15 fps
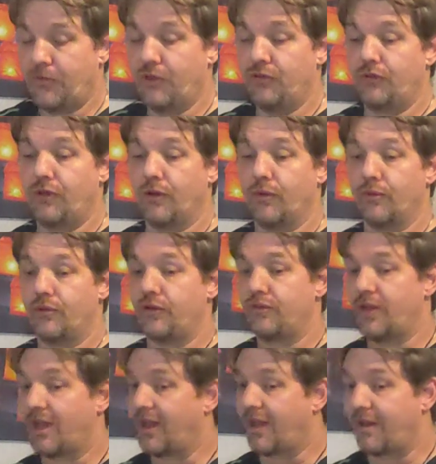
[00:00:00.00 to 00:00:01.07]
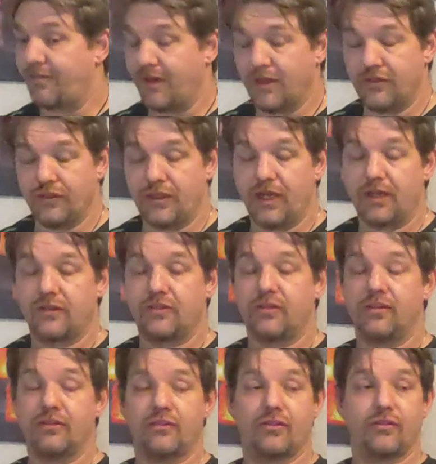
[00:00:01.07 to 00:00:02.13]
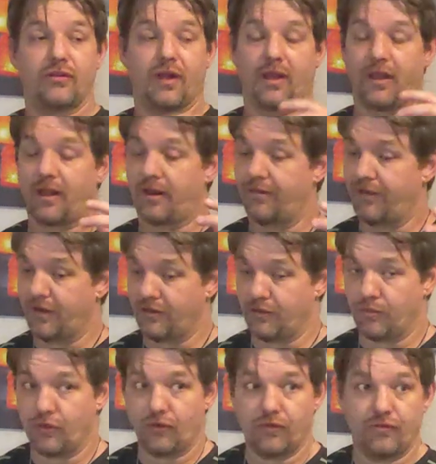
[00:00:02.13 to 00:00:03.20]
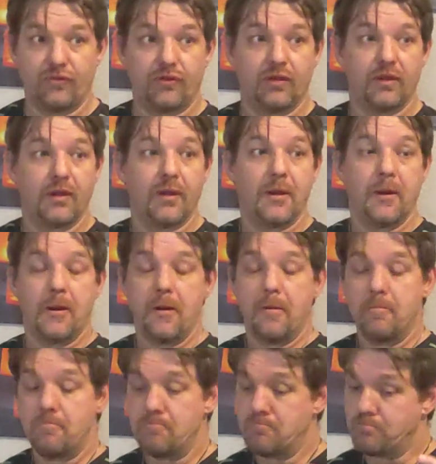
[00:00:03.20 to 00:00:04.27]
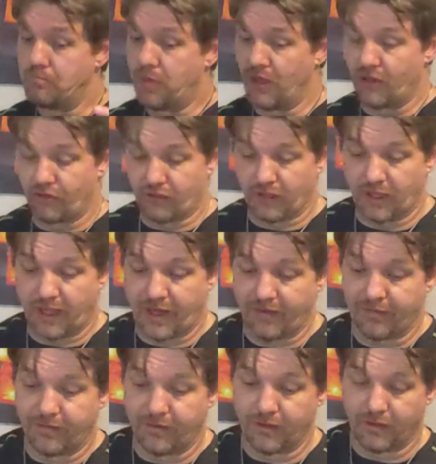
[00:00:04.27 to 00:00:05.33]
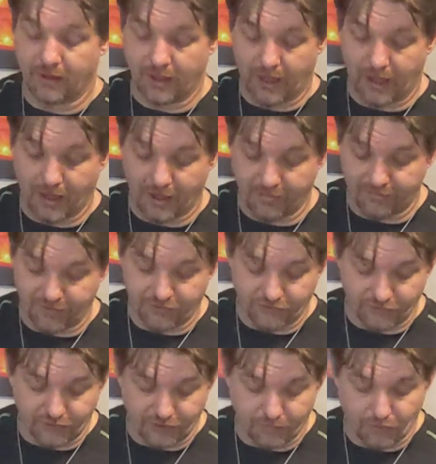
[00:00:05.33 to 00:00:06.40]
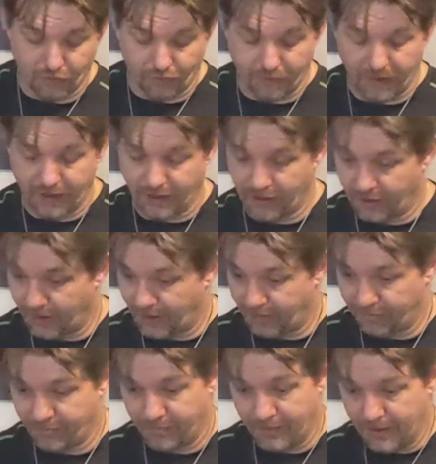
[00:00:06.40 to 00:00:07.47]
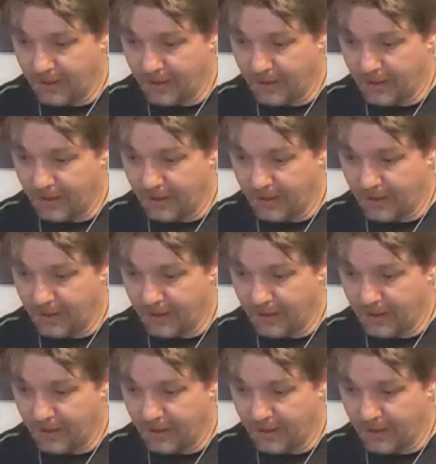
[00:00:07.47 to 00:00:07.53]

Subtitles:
So there's not a lot of fancy kicks, there's not a lot of fancy moves, but there's a lot of efficiency of movement and a lot of